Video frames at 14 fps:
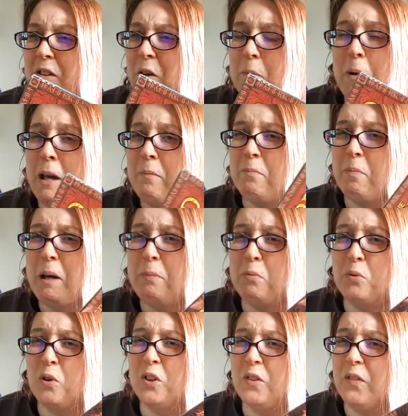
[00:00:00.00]
know, people
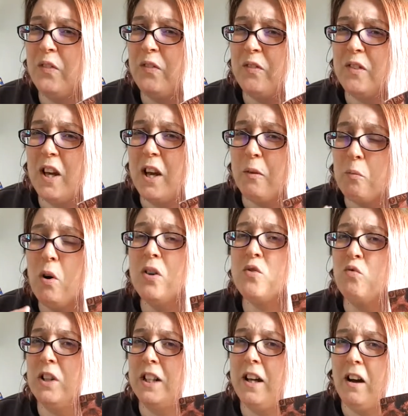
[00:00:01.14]
couldn't, it was
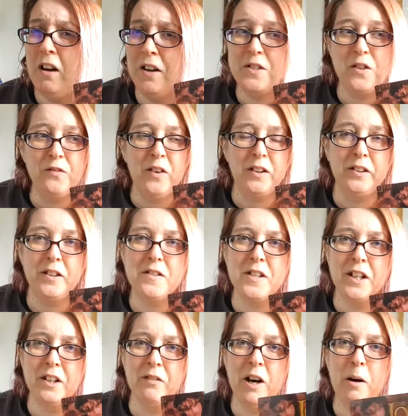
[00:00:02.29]
really hard to find that
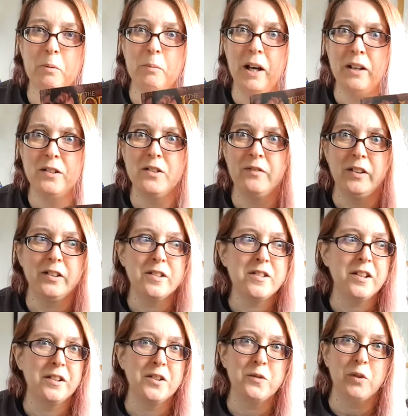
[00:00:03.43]
sticker album and to find the
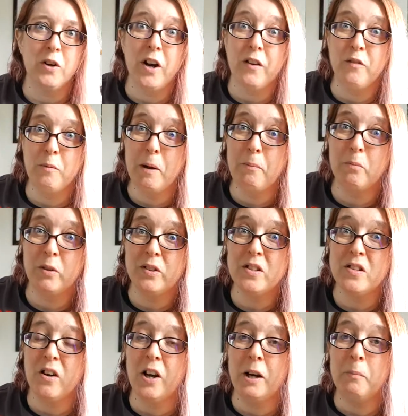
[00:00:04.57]
stickers for it. I remember at the
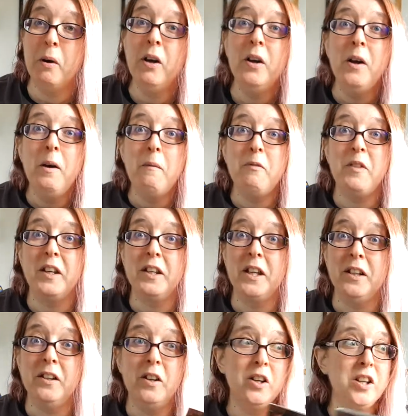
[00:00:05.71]
time
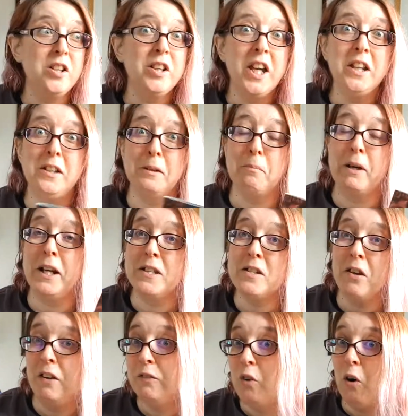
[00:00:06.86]
thinking, are you kidding me? So
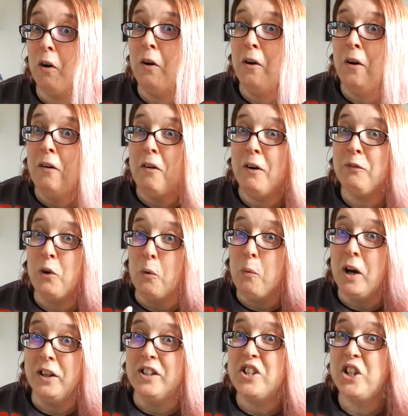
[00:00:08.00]
I've got
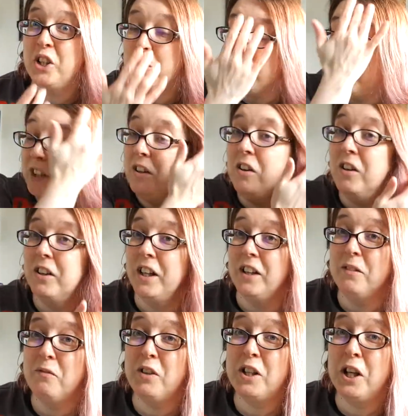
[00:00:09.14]
one and two and I can't get the
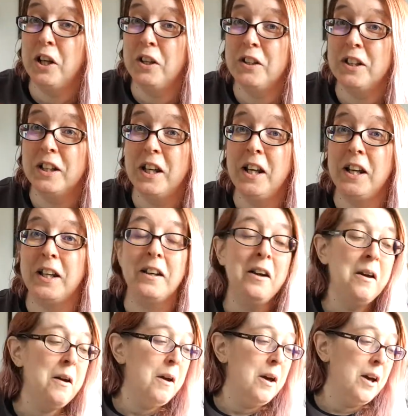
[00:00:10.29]
Return of the King.
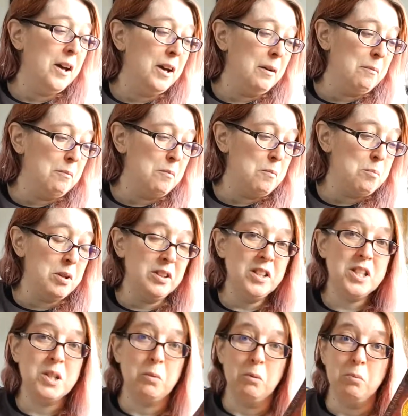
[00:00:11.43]
But
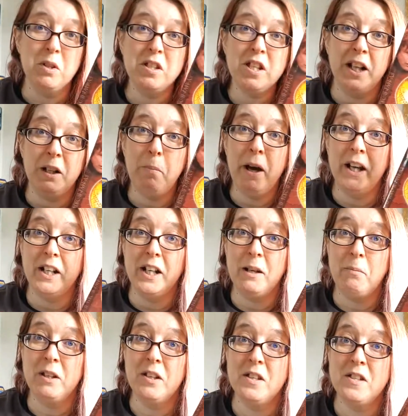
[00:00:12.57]
this one was 10 a penny
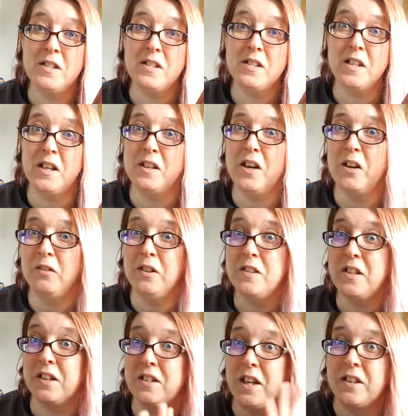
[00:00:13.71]
because they'd known the
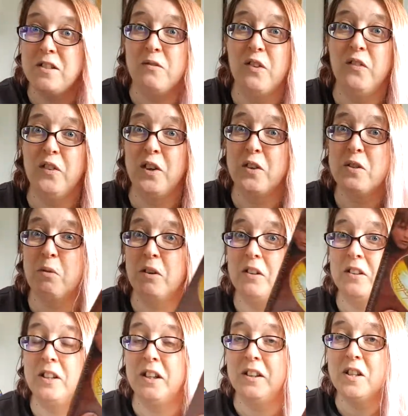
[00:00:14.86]
success of the first one,
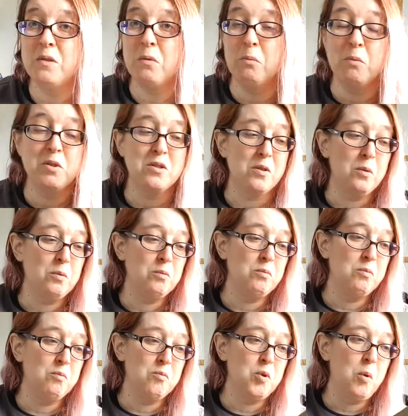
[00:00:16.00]
and then this one was
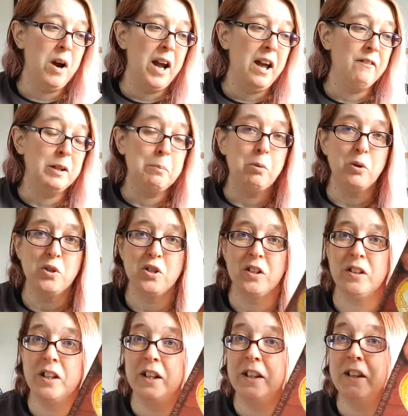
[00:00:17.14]
quite heavily pushed, I
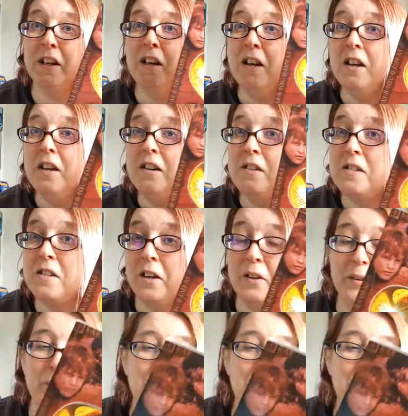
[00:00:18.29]
think. So